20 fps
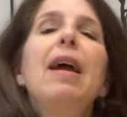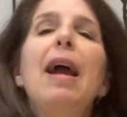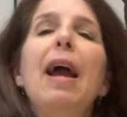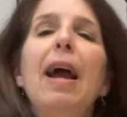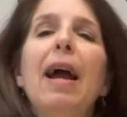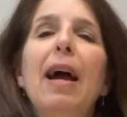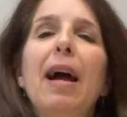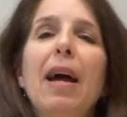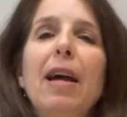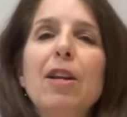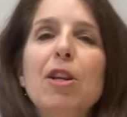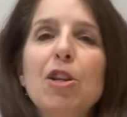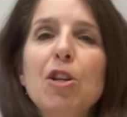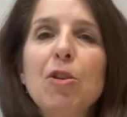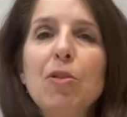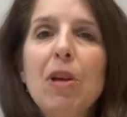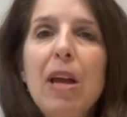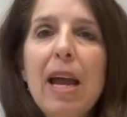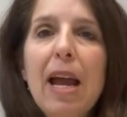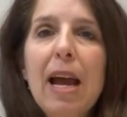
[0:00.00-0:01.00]
And
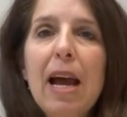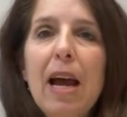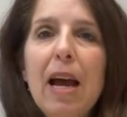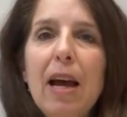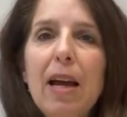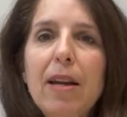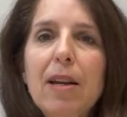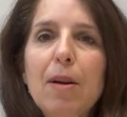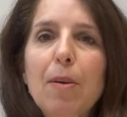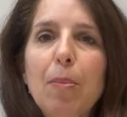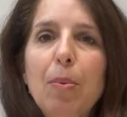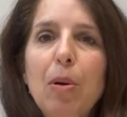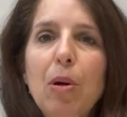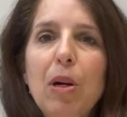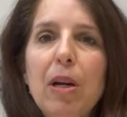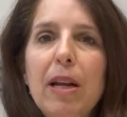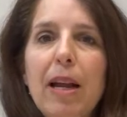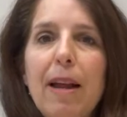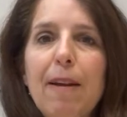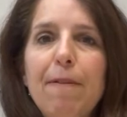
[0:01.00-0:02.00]
you can
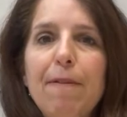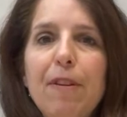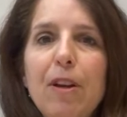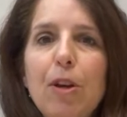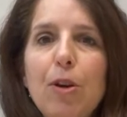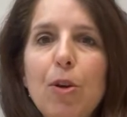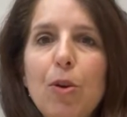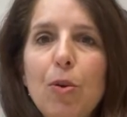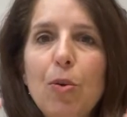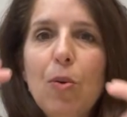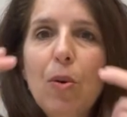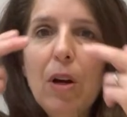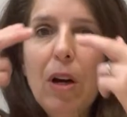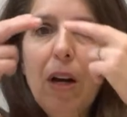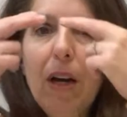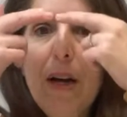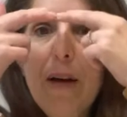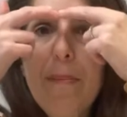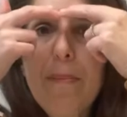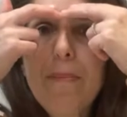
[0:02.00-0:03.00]
put a few
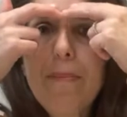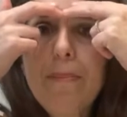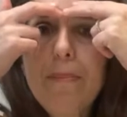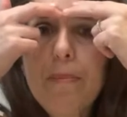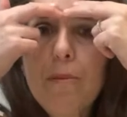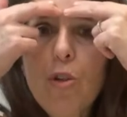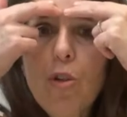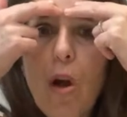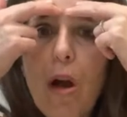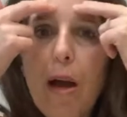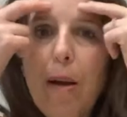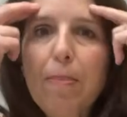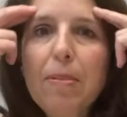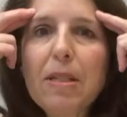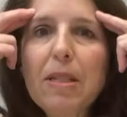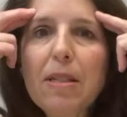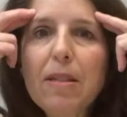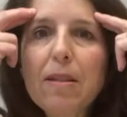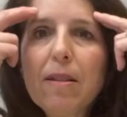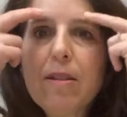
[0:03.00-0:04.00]

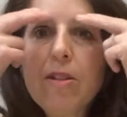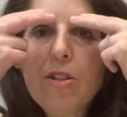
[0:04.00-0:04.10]
drops